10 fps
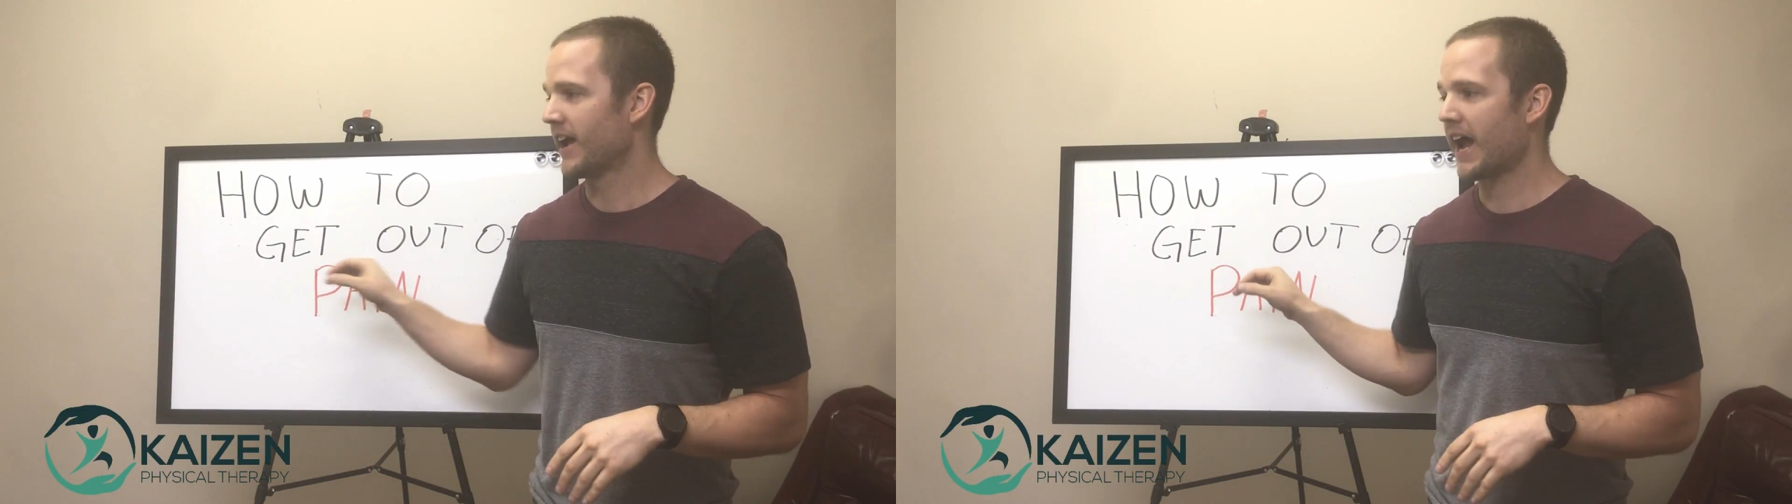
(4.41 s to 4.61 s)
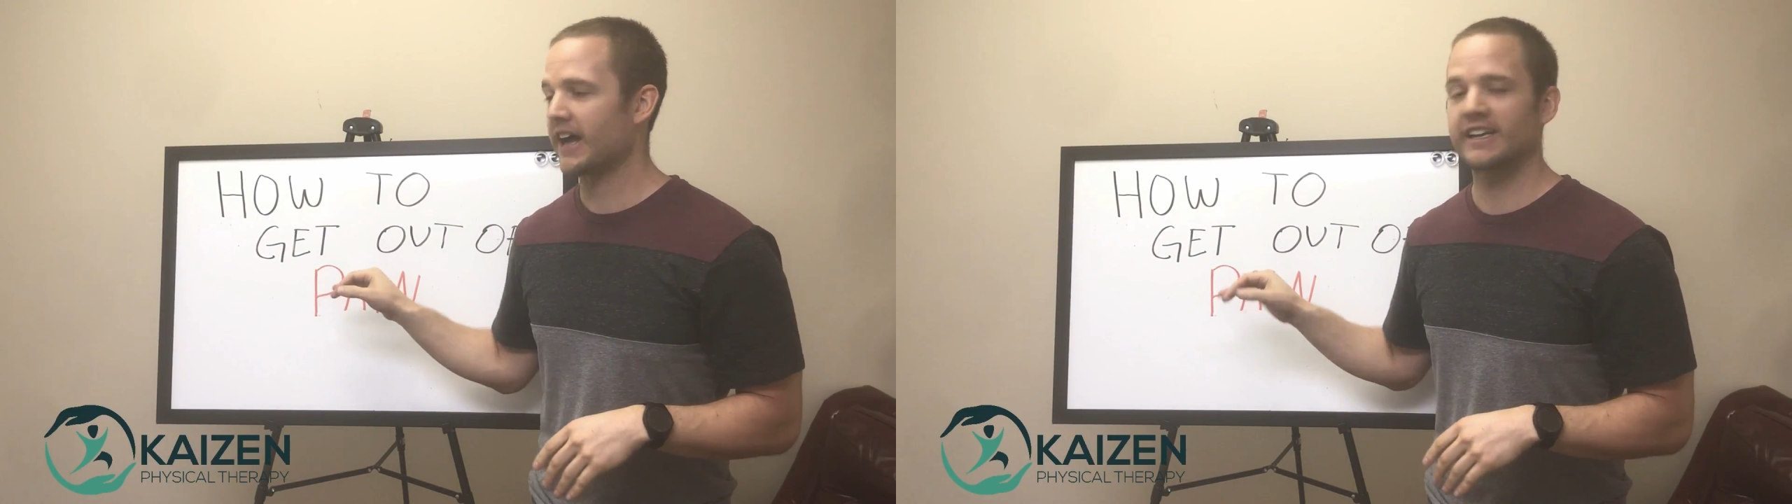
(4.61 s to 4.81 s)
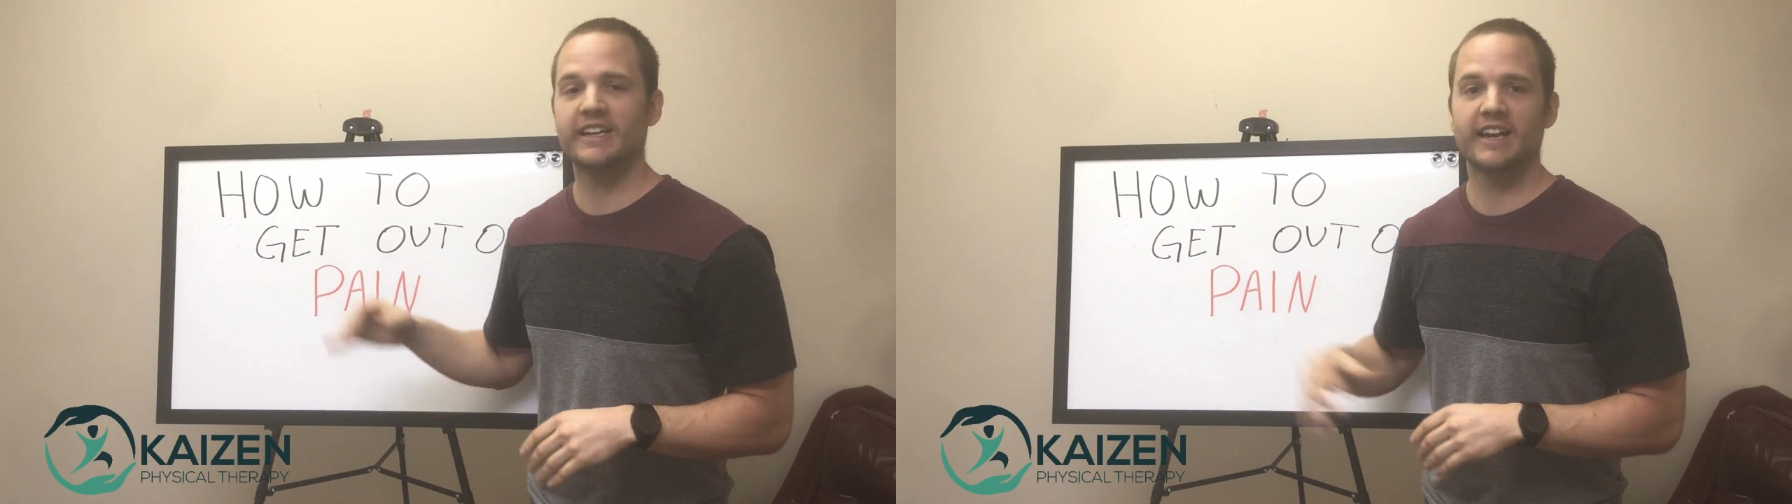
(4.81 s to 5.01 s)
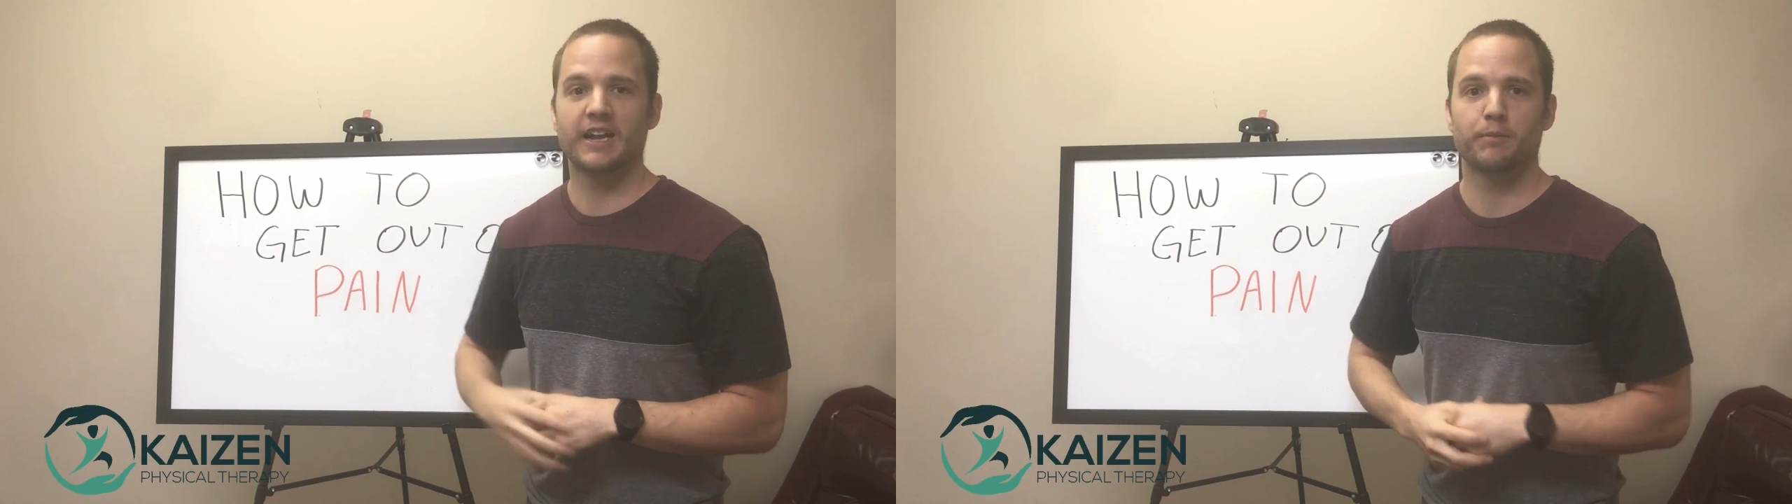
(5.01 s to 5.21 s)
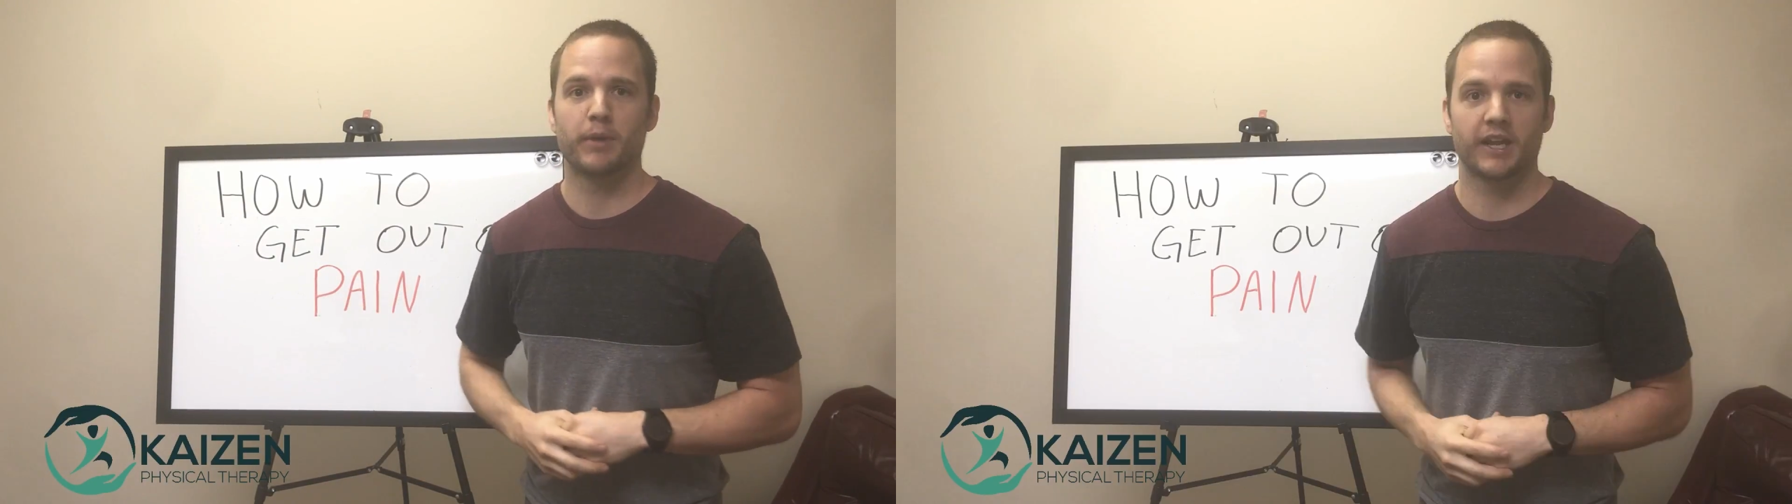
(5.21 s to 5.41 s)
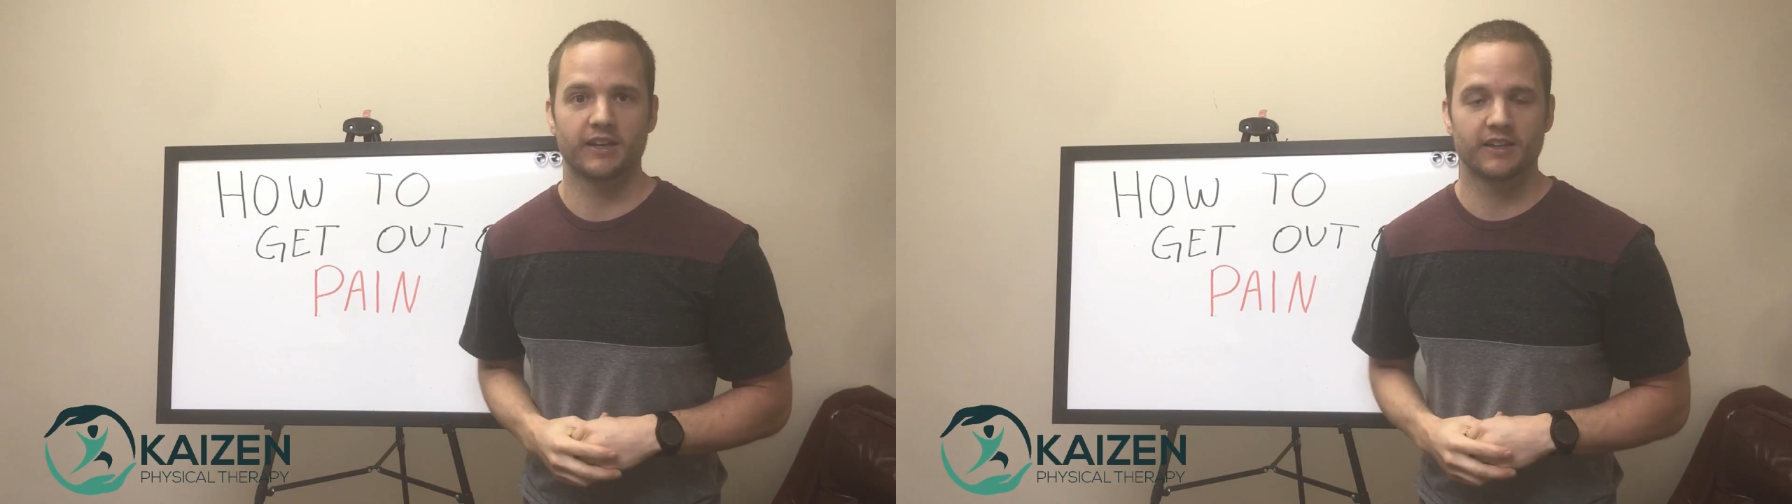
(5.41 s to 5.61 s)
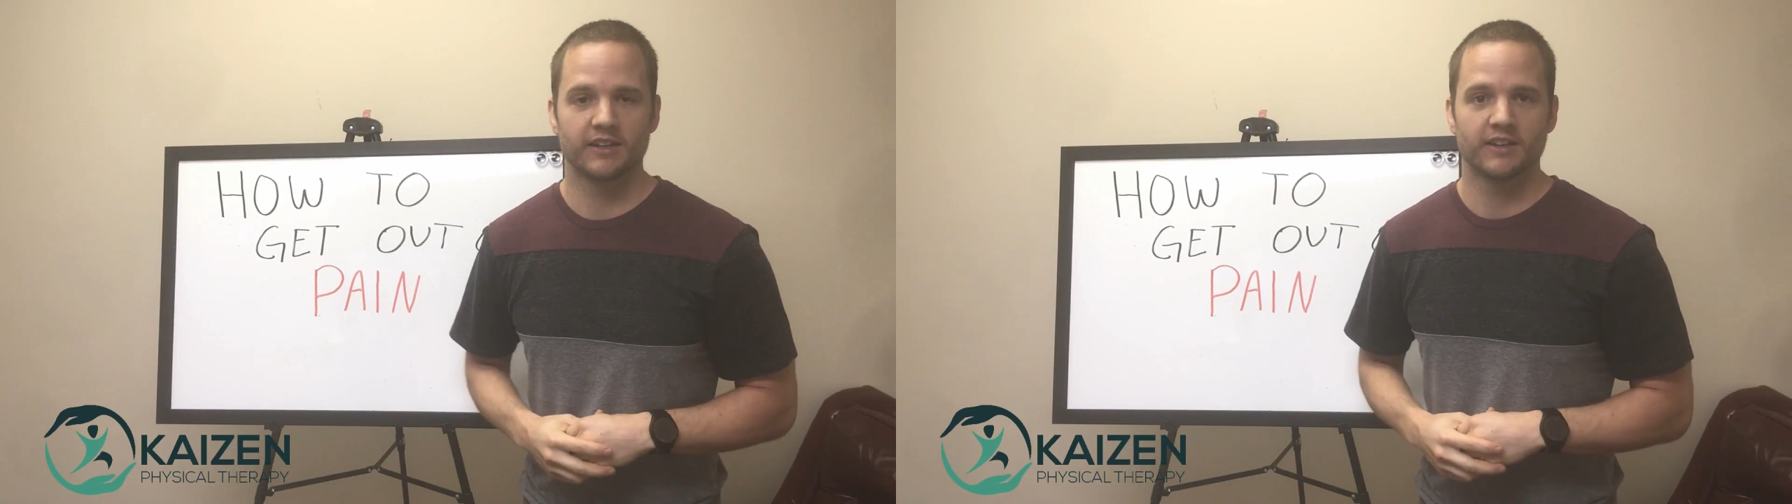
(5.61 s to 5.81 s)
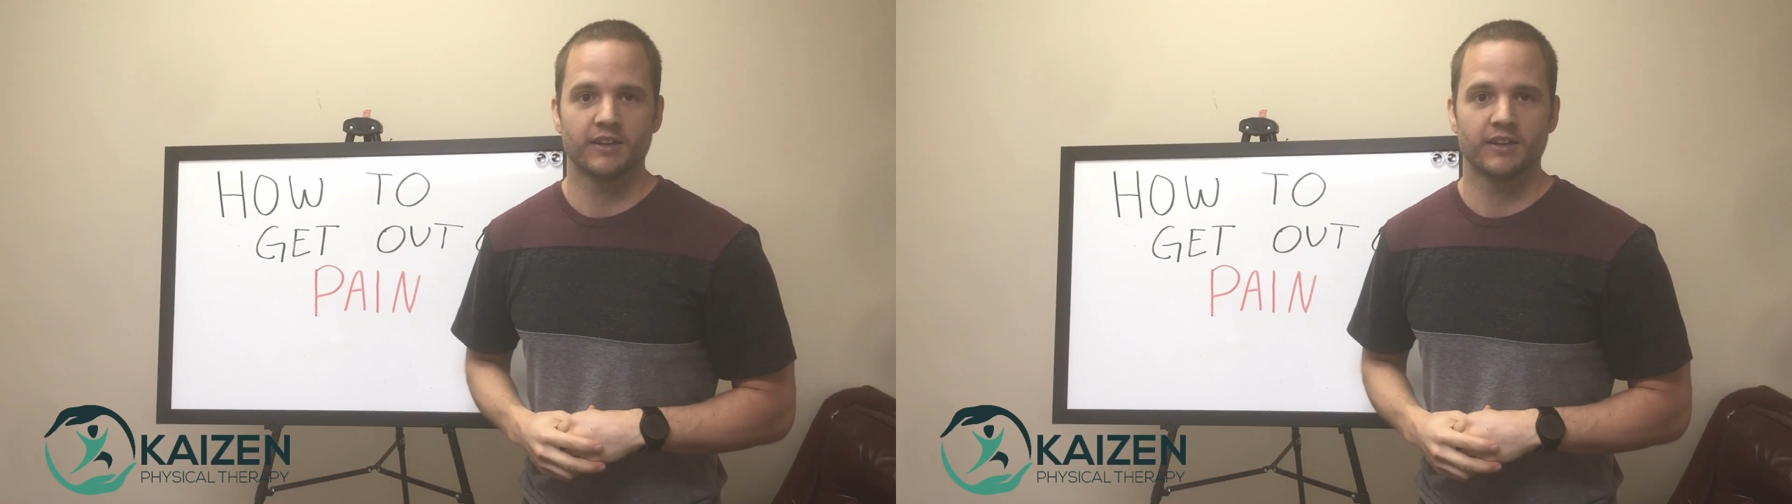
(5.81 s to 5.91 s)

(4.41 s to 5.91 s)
how to get out of pain.